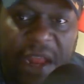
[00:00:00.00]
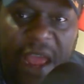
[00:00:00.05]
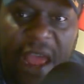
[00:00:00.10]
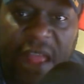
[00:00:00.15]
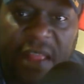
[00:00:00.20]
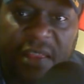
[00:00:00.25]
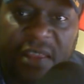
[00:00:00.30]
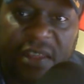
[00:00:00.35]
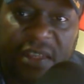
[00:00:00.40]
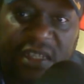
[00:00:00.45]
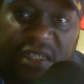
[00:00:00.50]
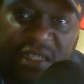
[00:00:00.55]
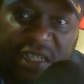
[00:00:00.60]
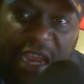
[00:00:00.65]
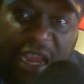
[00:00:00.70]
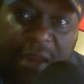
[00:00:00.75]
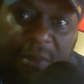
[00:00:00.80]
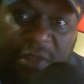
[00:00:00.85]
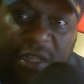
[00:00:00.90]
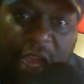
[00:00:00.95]
at the
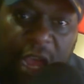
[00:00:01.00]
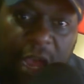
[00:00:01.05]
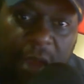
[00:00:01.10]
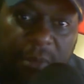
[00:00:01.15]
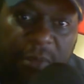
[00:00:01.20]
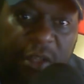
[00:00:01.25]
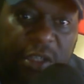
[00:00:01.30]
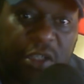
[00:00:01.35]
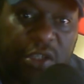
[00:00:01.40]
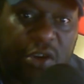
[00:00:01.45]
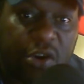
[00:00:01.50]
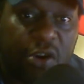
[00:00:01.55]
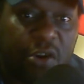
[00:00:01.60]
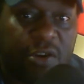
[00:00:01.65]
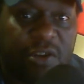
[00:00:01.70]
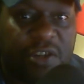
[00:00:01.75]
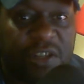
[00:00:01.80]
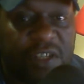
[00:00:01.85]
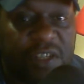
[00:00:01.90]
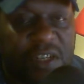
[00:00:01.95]
same time
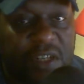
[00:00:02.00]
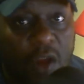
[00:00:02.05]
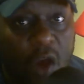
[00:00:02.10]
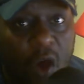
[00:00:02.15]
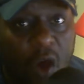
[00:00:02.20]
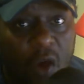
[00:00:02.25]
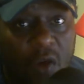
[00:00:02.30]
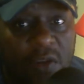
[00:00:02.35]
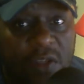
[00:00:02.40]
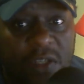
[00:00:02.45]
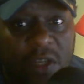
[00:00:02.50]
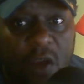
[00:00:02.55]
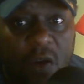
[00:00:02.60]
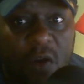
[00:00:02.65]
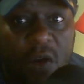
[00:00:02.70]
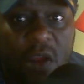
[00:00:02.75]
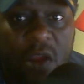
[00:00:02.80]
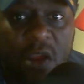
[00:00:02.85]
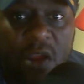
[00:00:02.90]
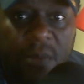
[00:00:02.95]
discourages it also.
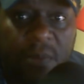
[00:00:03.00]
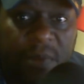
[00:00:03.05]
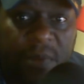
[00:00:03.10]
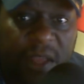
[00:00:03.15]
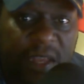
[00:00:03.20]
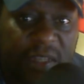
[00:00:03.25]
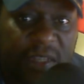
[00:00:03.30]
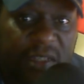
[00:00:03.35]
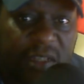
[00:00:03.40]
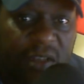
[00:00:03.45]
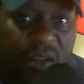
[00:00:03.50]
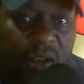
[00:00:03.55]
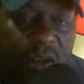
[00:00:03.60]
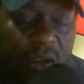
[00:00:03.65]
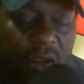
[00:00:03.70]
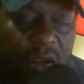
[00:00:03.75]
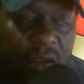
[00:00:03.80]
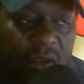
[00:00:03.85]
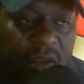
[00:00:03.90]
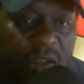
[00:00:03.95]
Plus,
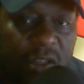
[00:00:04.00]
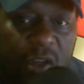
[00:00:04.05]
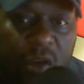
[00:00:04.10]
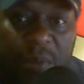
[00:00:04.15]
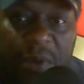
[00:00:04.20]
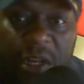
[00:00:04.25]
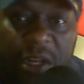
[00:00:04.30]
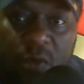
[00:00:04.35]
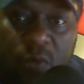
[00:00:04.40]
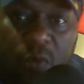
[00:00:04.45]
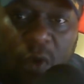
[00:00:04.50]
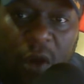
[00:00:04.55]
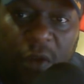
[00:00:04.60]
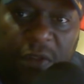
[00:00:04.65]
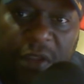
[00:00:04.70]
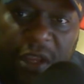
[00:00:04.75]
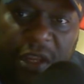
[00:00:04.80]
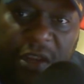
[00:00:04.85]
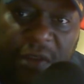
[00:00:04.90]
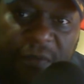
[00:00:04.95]
so many
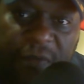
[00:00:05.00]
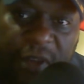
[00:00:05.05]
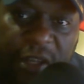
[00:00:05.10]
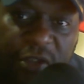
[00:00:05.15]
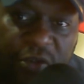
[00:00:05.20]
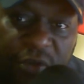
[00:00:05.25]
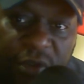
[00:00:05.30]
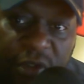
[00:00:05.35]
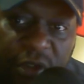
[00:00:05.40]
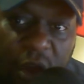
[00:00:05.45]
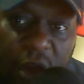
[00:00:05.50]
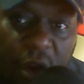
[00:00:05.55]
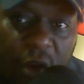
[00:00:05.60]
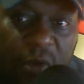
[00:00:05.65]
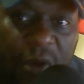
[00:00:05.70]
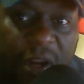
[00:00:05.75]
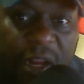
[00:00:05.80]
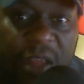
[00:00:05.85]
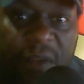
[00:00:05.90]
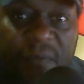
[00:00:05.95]
wealthy individuals
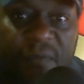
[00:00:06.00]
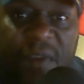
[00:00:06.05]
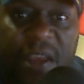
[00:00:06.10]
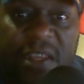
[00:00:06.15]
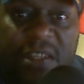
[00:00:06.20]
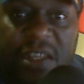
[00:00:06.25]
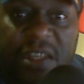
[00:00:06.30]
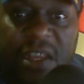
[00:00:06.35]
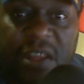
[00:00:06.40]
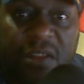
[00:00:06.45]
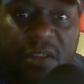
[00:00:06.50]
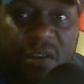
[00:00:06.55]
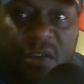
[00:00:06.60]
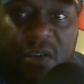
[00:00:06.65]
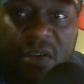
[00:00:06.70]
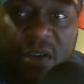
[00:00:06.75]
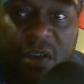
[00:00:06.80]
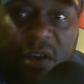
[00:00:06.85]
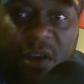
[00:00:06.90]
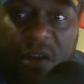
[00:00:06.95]
already invest in
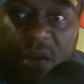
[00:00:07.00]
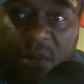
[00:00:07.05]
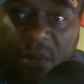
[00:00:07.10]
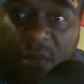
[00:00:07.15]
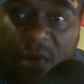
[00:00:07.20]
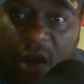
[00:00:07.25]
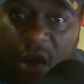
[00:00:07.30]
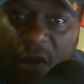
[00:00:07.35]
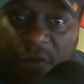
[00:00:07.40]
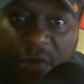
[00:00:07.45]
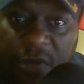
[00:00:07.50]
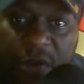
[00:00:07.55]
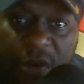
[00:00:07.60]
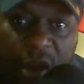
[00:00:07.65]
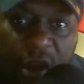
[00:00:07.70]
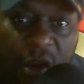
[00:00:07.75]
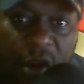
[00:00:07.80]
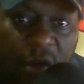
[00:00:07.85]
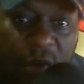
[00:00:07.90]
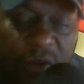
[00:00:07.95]
their on their
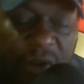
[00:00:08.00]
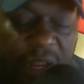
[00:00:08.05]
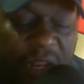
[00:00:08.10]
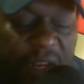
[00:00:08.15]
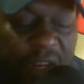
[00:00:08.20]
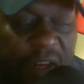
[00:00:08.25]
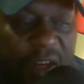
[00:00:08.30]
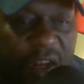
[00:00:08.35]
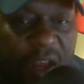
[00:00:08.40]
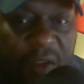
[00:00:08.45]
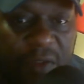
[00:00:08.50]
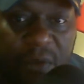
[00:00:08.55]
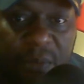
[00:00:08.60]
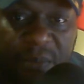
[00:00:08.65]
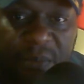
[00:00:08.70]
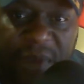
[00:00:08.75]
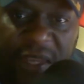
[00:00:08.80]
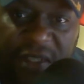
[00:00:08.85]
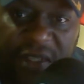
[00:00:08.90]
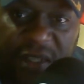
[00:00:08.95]
own and in other
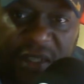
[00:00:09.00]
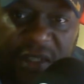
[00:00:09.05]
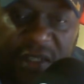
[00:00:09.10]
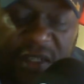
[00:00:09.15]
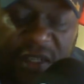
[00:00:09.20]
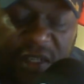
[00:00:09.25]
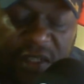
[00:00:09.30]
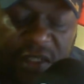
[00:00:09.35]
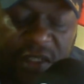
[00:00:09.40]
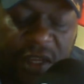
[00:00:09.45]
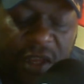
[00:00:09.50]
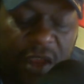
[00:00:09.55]
businesses.